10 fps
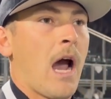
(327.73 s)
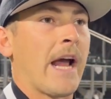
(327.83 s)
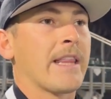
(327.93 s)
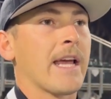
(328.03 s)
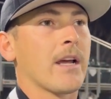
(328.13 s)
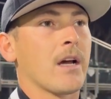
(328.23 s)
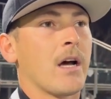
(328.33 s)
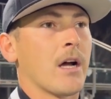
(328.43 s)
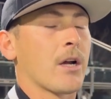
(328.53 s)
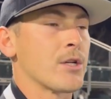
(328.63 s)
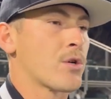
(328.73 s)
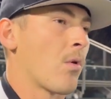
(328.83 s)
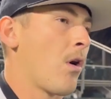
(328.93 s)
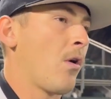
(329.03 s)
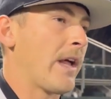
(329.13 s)
I think
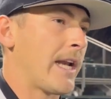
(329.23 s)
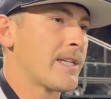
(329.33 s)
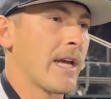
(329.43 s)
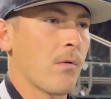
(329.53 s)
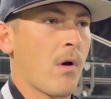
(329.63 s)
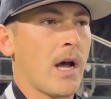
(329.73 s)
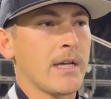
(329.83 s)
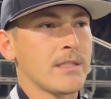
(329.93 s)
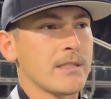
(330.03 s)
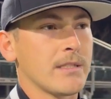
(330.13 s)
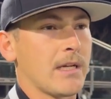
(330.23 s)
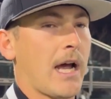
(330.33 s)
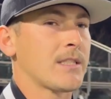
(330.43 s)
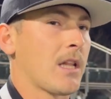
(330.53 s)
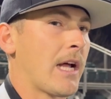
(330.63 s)
control and intent wise
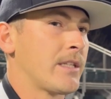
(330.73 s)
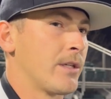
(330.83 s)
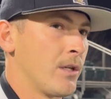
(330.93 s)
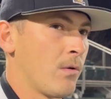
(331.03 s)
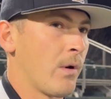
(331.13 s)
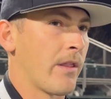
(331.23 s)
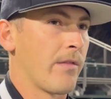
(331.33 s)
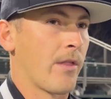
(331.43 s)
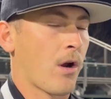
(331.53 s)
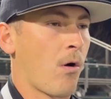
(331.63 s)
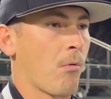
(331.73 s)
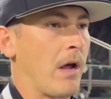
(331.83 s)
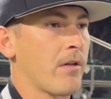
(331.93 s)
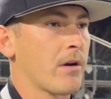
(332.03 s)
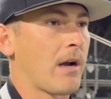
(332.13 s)
has a lot to do with the cold
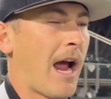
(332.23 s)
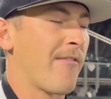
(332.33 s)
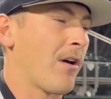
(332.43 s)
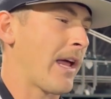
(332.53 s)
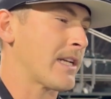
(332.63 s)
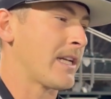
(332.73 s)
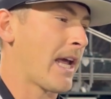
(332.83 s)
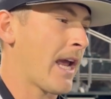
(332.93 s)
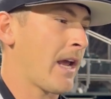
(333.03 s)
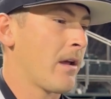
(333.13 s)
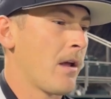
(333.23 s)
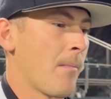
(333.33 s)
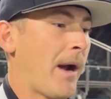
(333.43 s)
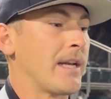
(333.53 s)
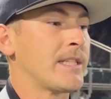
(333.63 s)
weather. I felt like today
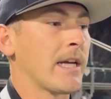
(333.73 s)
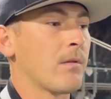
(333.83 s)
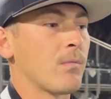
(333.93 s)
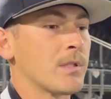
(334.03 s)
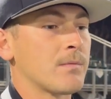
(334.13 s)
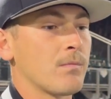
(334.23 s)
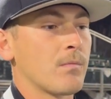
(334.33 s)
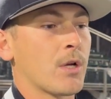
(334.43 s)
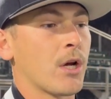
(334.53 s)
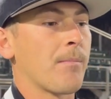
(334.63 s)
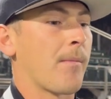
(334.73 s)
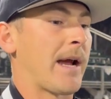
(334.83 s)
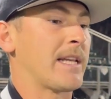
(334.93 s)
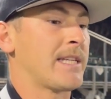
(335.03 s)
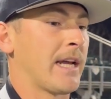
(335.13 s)
my intent was good, but
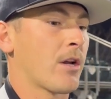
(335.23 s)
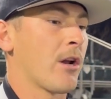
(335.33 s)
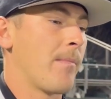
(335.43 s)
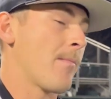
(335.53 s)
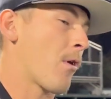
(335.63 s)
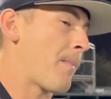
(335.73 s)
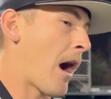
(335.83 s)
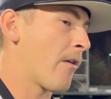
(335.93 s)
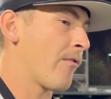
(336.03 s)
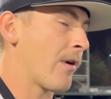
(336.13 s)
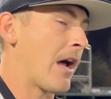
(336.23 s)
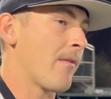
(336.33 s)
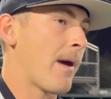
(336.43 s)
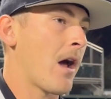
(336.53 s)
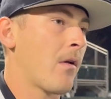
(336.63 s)
my intent could have been more powerful down
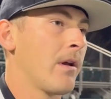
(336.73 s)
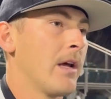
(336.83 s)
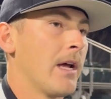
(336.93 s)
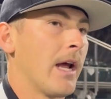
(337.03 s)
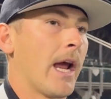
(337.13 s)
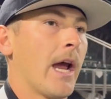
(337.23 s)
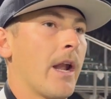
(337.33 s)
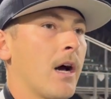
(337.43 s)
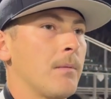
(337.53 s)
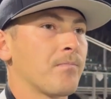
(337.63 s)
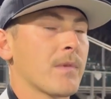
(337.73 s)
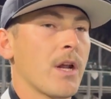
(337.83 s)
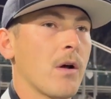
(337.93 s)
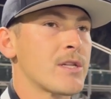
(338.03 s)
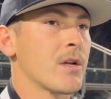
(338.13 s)
the mound. And you
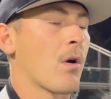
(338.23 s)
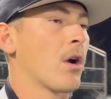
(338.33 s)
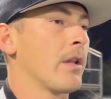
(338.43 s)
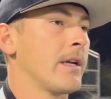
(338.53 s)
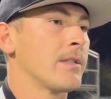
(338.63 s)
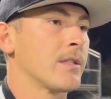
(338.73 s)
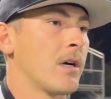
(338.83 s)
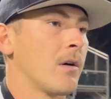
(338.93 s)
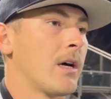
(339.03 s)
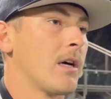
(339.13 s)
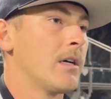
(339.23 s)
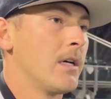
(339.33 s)
know, it's still early, so